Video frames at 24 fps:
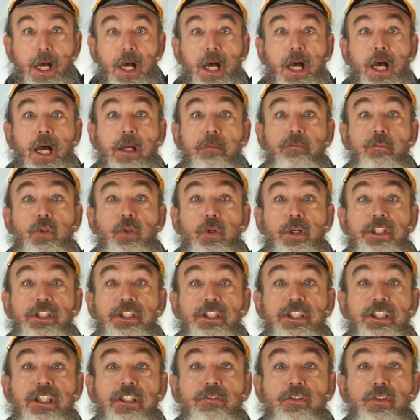I'm going
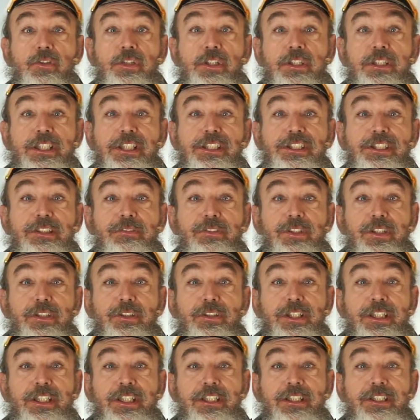to give you the list of
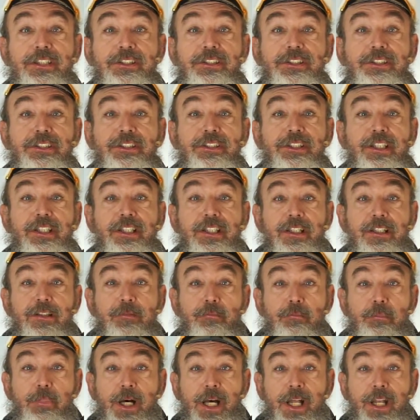ingredients,
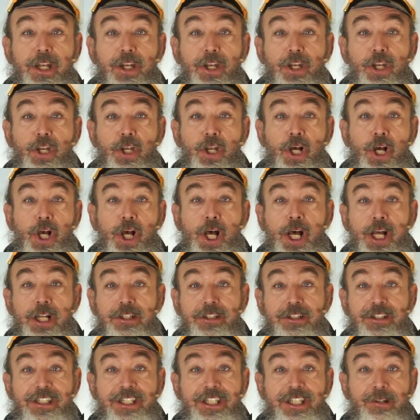but
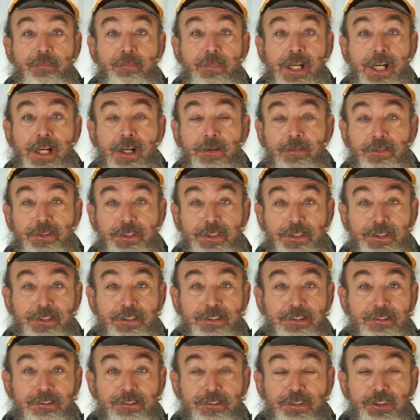not the amounts.
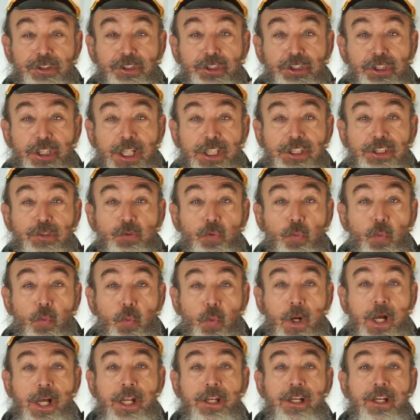Just
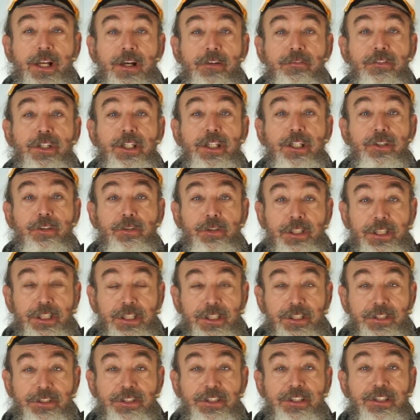one of the
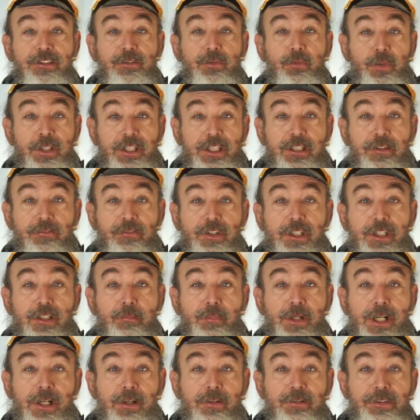ingredients we give the
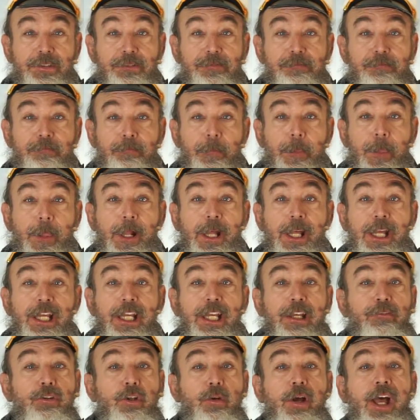amount.
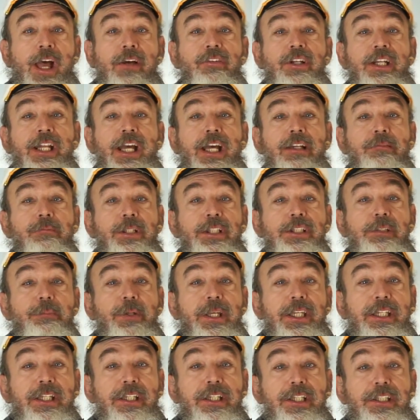If you haven't had much
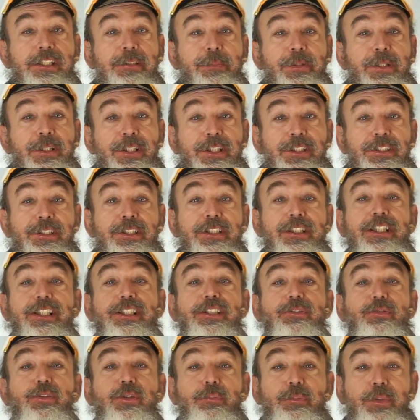baking experience,
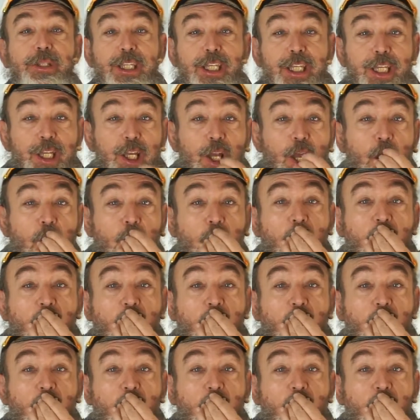this will be